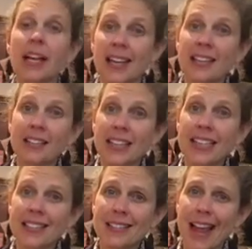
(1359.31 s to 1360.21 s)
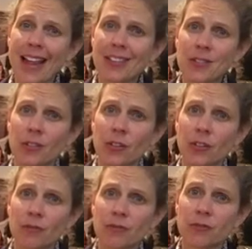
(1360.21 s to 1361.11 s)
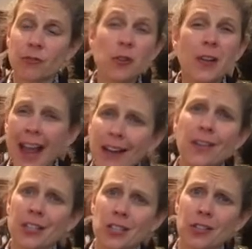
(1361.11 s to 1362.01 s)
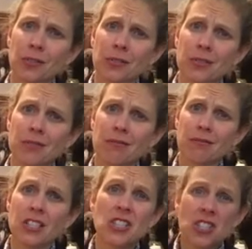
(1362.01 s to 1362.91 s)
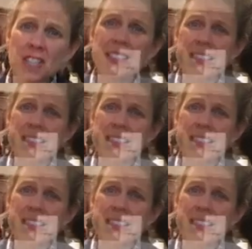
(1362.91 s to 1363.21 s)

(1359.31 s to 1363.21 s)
healing his cancer through carrot juice. Just